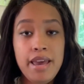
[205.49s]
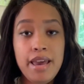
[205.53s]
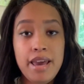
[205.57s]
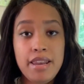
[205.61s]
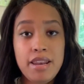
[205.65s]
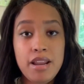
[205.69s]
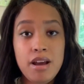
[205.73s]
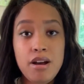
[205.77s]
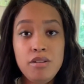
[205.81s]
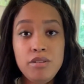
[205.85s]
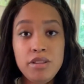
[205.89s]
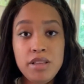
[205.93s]

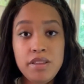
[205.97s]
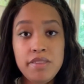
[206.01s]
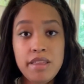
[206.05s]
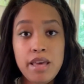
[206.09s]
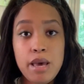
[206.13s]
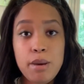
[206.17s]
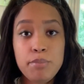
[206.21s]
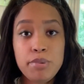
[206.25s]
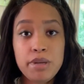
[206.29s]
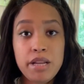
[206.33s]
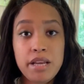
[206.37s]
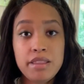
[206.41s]
And not only
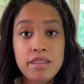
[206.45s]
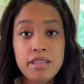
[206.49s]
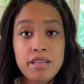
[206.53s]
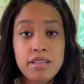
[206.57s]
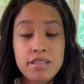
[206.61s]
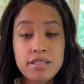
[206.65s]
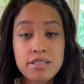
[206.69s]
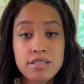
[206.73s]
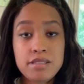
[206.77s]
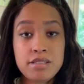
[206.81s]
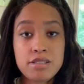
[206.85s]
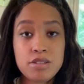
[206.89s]
that, but I
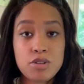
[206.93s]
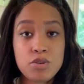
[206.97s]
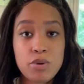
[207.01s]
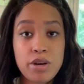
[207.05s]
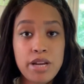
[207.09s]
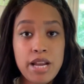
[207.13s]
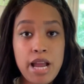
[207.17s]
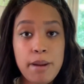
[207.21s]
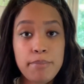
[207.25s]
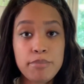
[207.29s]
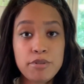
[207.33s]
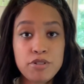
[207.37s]
think this is a
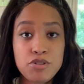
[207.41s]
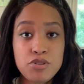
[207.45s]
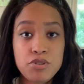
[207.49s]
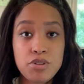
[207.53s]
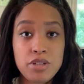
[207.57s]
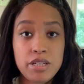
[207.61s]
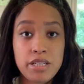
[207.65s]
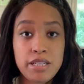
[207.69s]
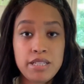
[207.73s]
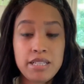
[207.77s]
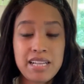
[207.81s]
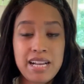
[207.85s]
great
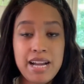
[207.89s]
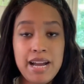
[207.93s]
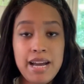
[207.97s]
opportunity to